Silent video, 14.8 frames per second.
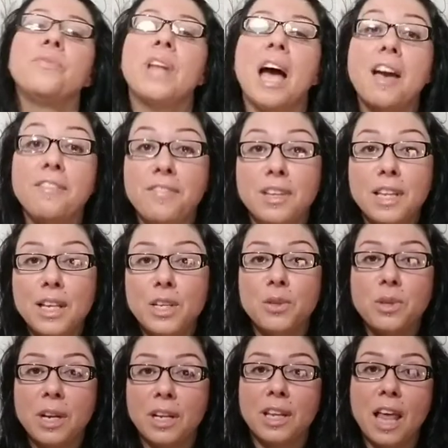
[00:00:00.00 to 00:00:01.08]
I feel like you
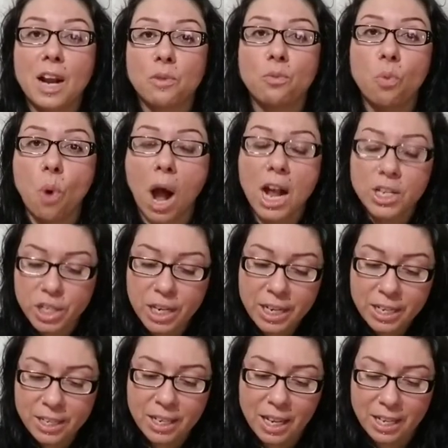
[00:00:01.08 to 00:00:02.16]
did a lot of
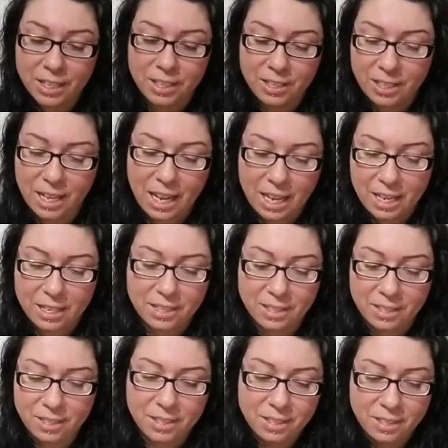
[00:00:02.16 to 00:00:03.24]
watching, and
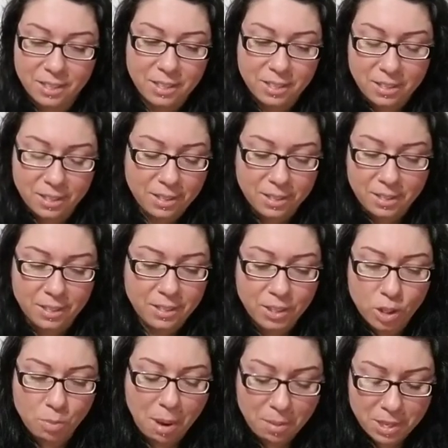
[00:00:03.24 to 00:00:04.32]

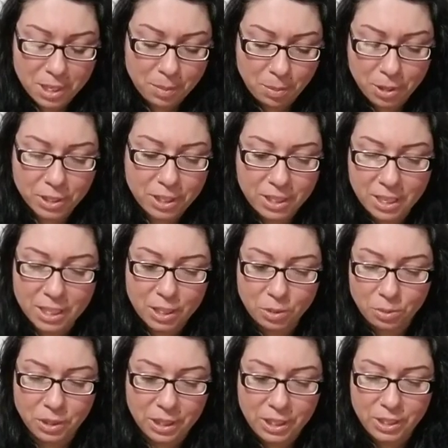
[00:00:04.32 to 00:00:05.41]
so maybe this person doesn't
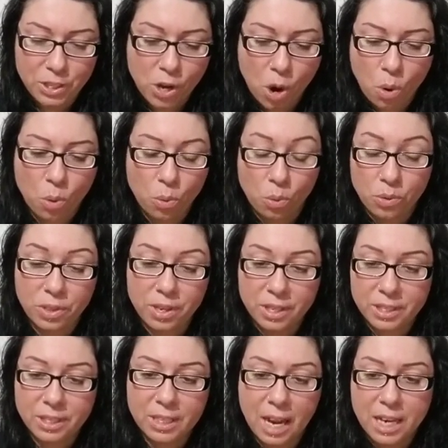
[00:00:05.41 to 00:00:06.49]
really know the
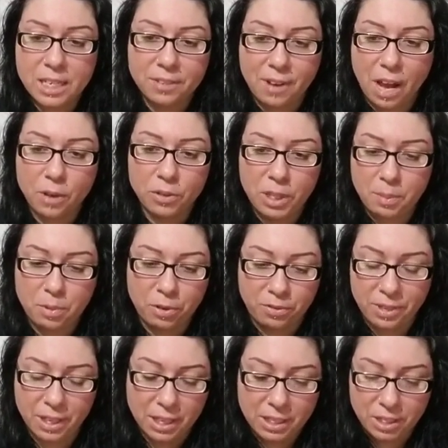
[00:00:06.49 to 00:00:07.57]
extent of how deep your
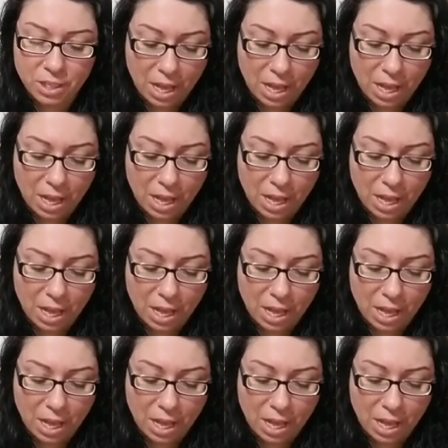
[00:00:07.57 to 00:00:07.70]
feelings.